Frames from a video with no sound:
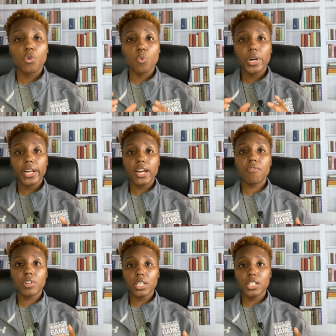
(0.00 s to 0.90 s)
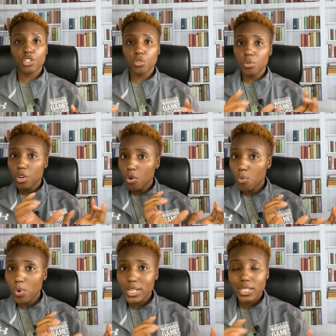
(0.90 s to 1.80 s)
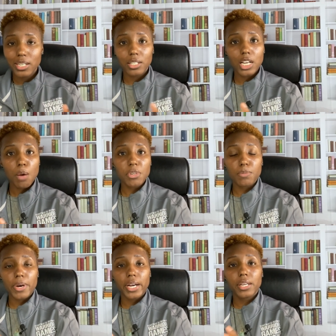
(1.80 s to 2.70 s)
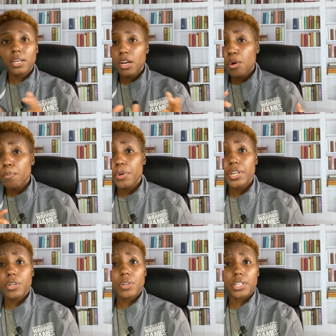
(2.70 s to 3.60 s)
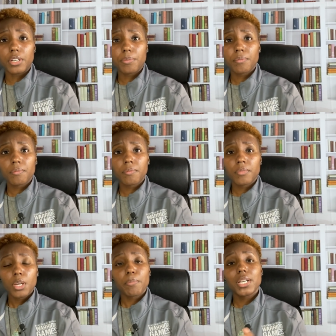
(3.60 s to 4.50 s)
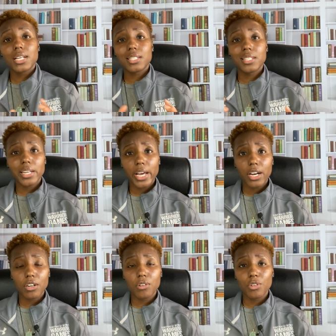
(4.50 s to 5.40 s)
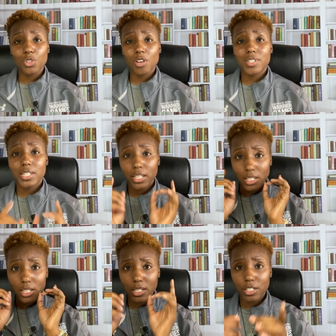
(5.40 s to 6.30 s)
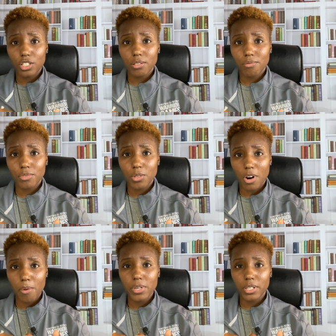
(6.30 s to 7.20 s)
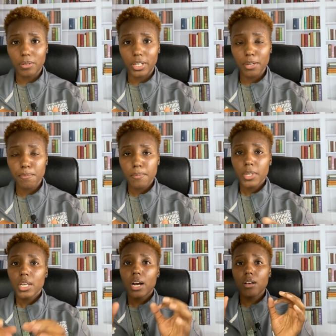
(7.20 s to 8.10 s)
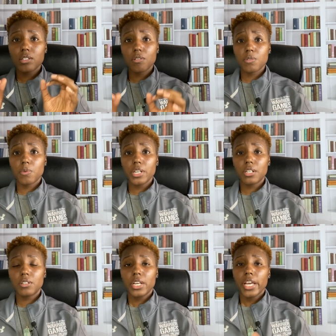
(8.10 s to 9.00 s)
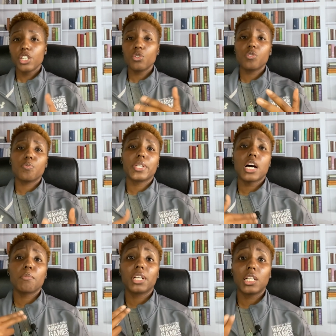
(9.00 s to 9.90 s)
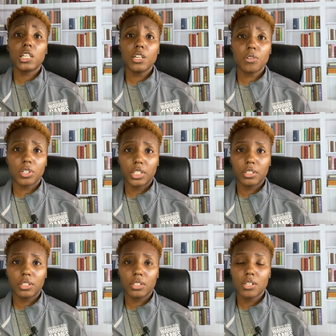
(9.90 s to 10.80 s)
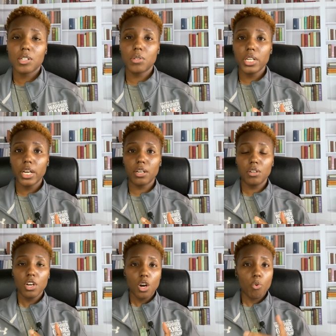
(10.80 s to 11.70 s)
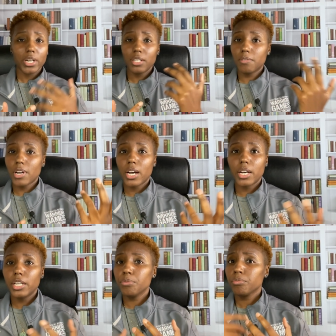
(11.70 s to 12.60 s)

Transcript: whatever it is that you want to get accomplished by, put it on there. Because now you have set the intention, you already know, right? Also as well as you have become clear on it. So now when a divine,